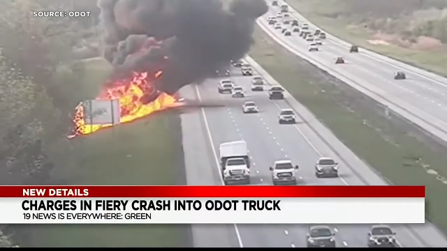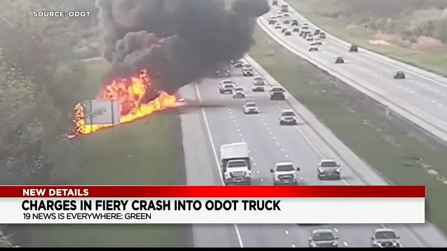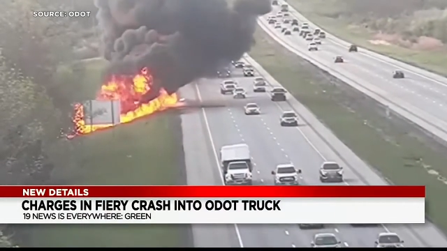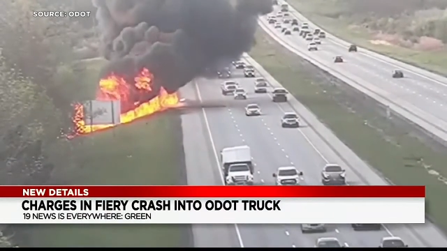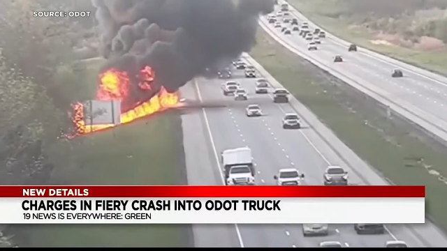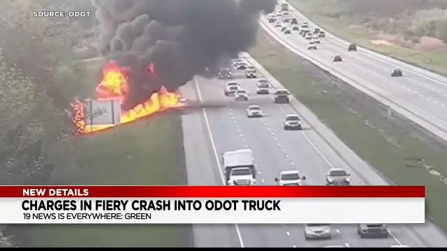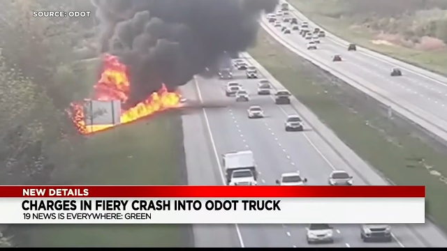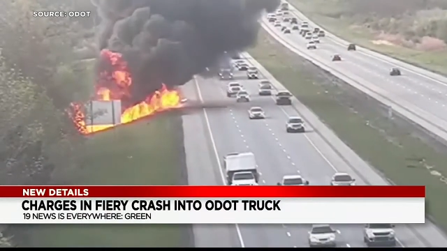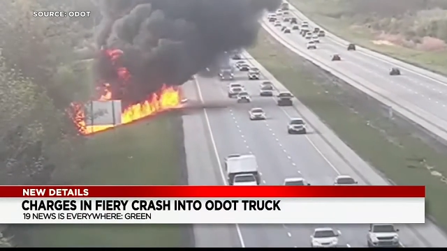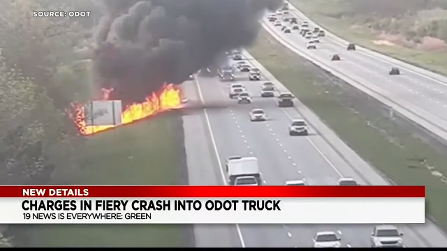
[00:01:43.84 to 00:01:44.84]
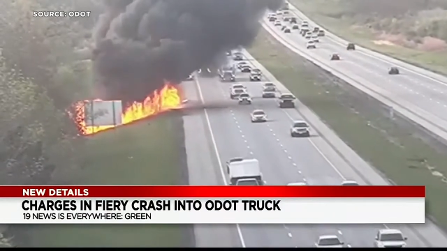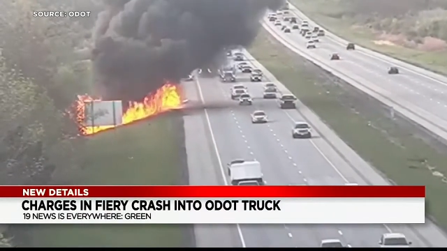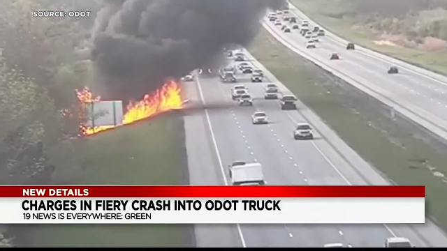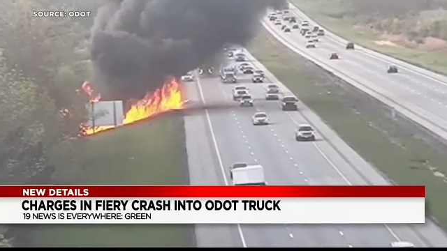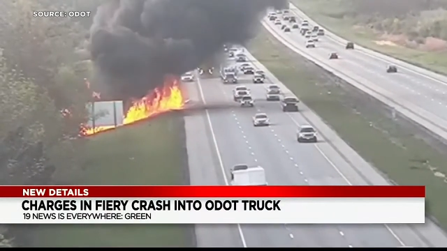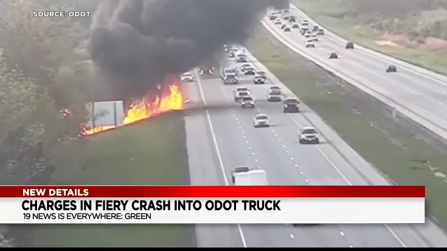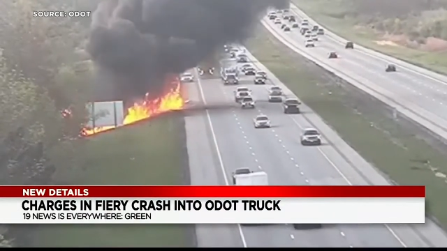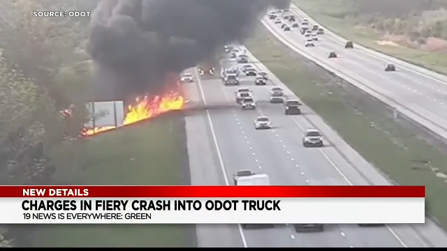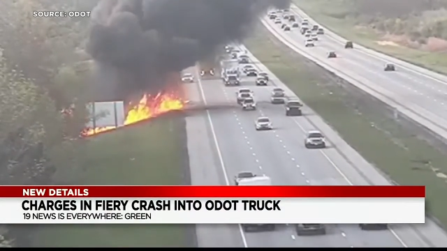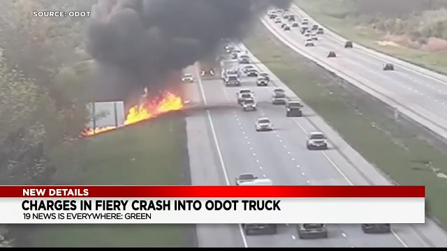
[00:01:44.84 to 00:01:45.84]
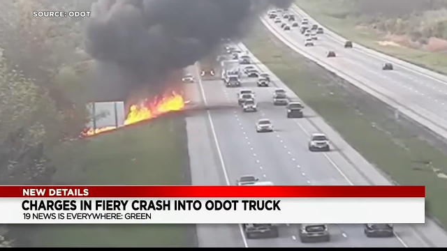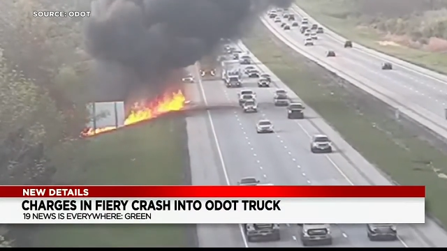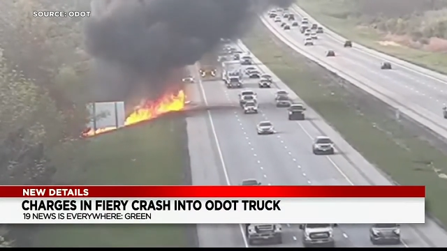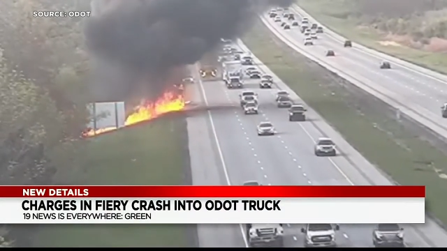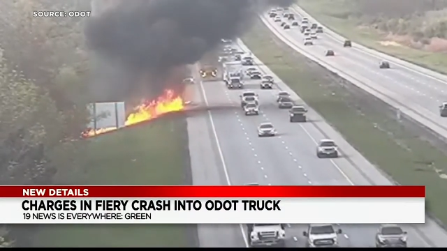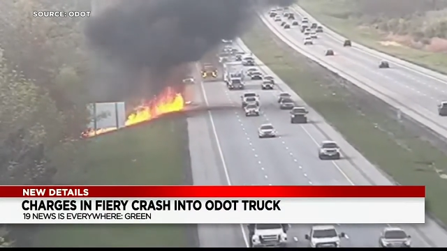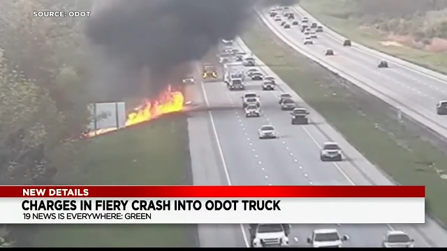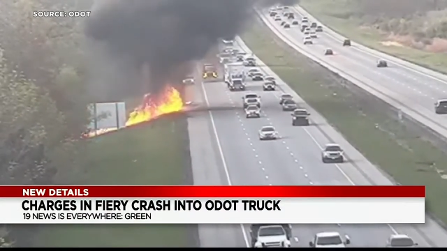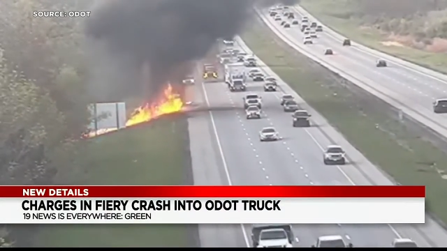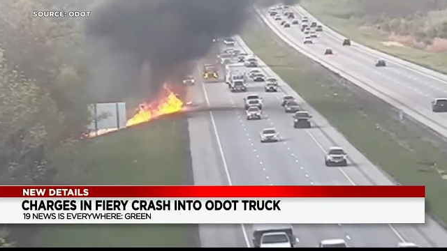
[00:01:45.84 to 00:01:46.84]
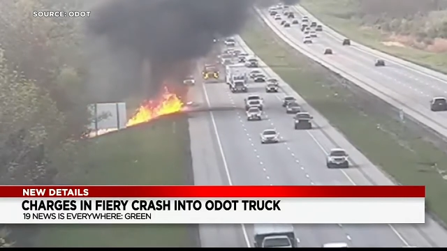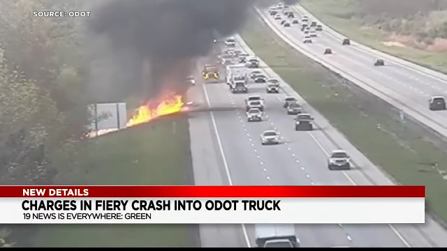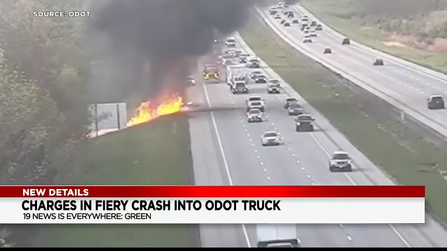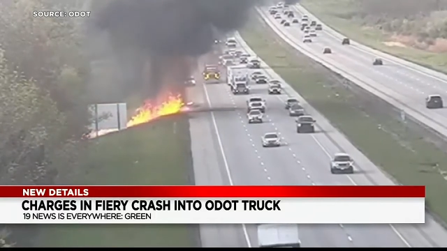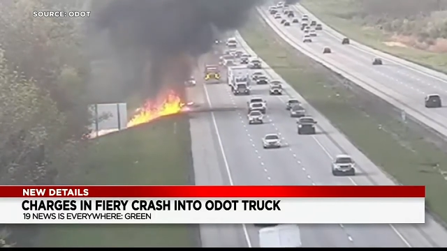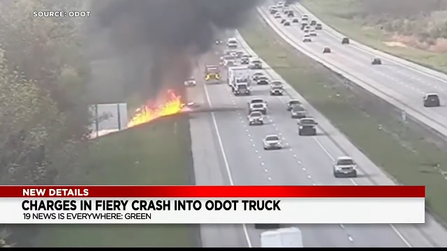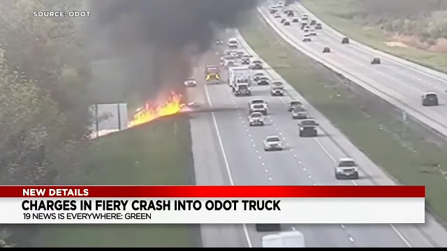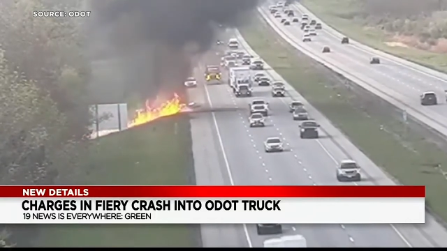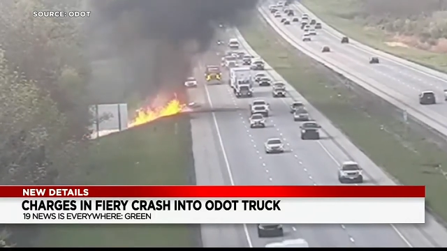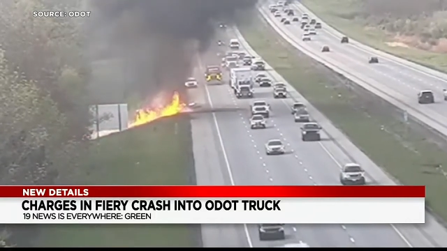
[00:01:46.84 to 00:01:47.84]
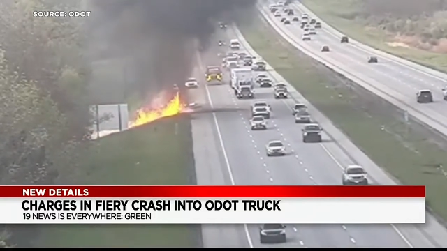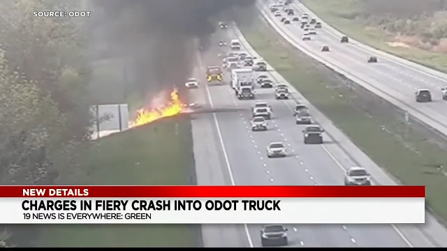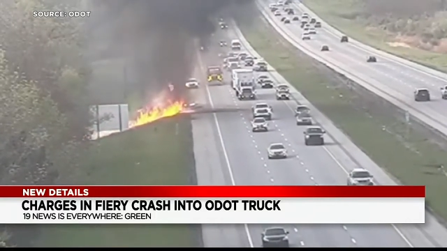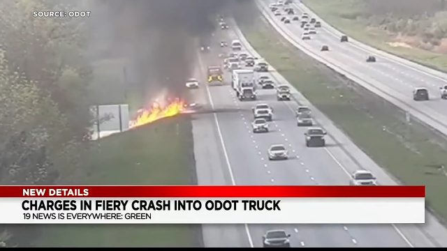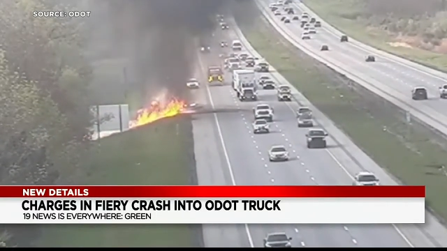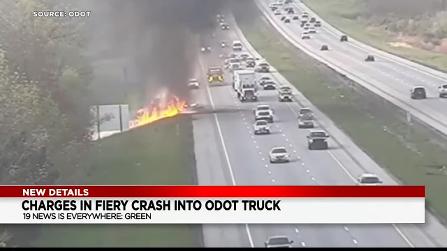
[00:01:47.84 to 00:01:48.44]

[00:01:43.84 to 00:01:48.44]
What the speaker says: No face is visible, so there are no lips to read.